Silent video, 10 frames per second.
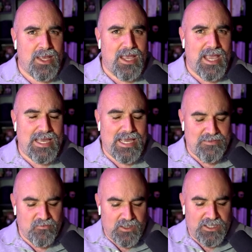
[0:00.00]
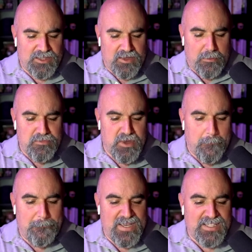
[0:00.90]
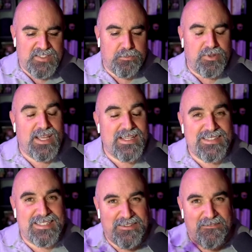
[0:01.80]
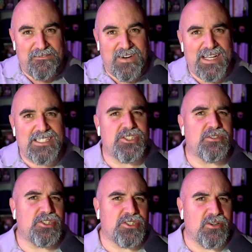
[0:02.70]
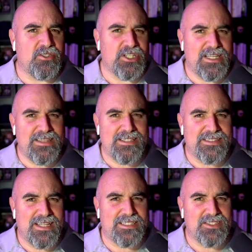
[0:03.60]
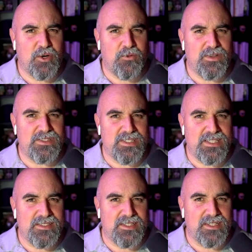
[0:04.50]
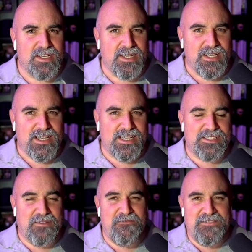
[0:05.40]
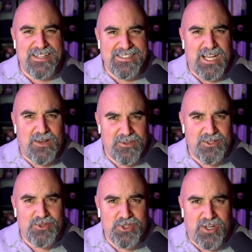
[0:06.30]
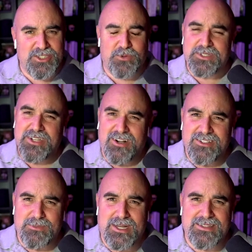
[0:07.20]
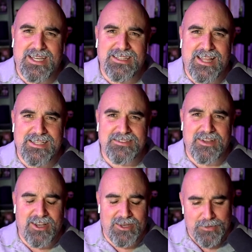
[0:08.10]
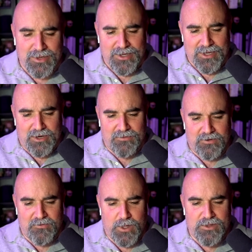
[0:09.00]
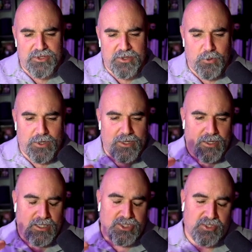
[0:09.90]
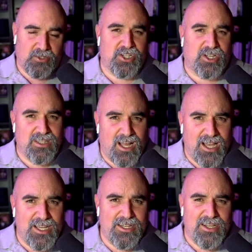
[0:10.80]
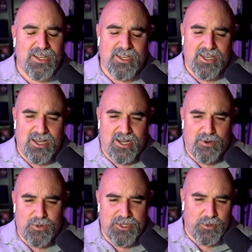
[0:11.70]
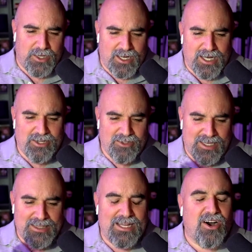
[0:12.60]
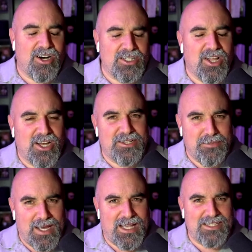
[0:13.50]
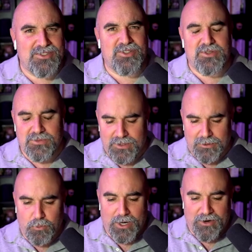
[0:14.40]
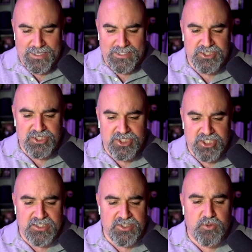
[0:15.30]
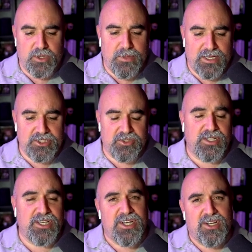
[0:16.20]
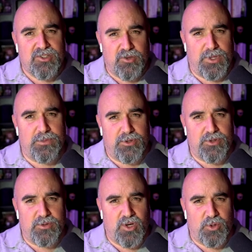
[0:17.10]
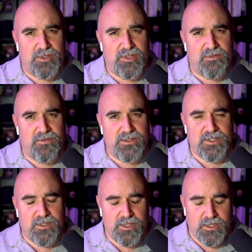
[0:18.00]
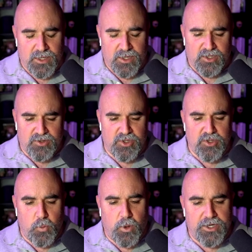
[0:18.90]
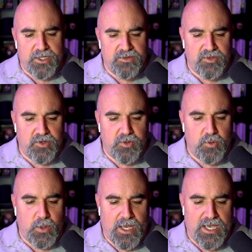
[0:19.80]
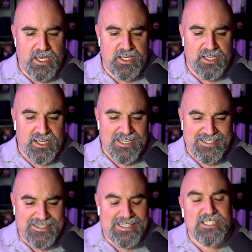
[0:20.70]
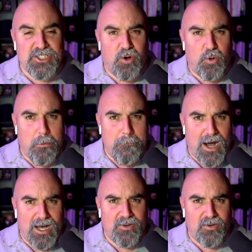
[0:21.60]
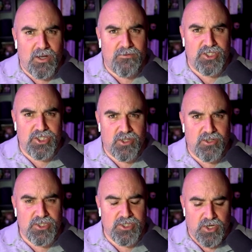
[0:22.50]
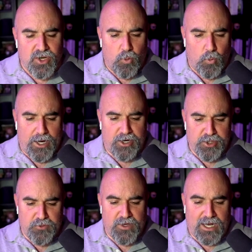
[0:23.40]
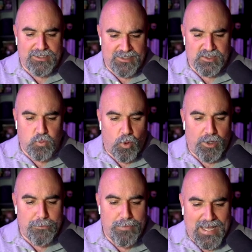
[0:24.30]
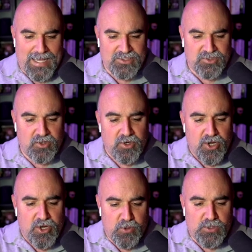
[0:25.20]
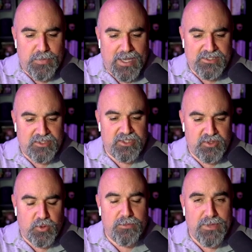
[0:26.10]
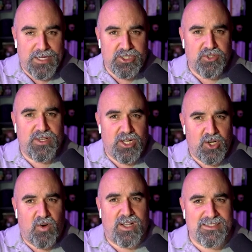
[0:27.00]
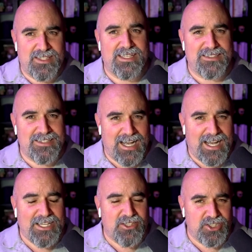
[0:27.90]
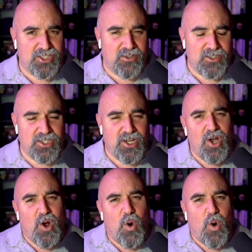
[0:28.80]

And really the biggest place that defines your church in this next COVID season is the philosophical structure. And we talked about that last time of whether you want a church online, whether you want to hire like that online pastor where he's just doing ministry to people who don't attend physically. Do you want to do a digital model of church where you've got this one pastor who's basically doing ministry across the entire church? Or do